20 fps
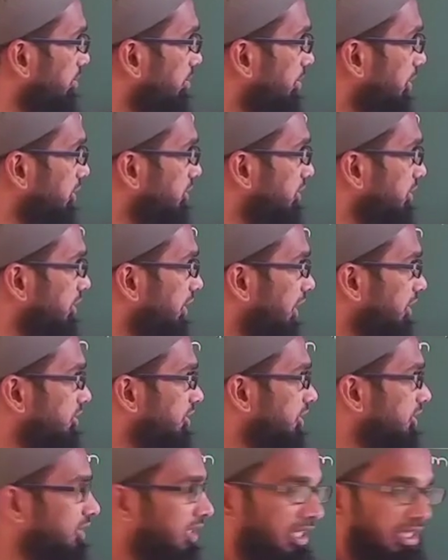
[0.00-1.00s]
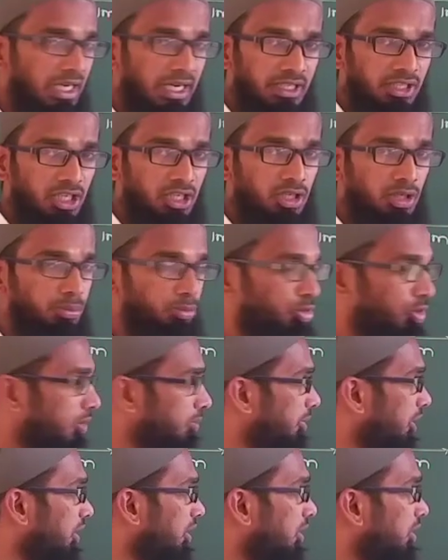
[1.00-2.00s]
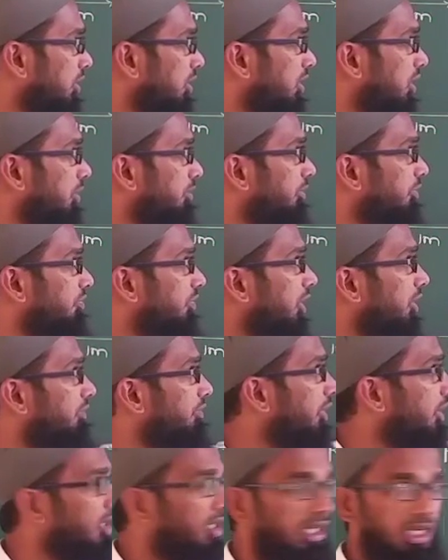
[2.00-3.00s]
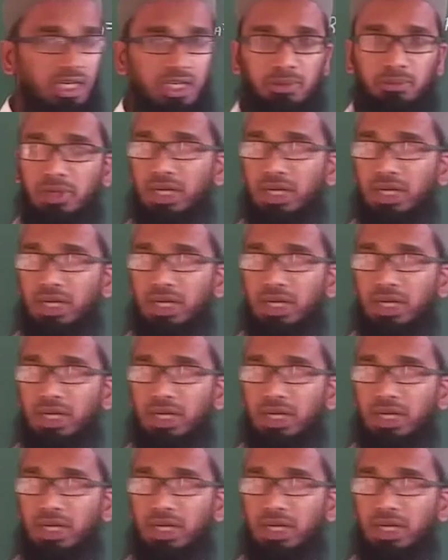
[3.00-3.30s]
plus reaction is acting upward B, 55 and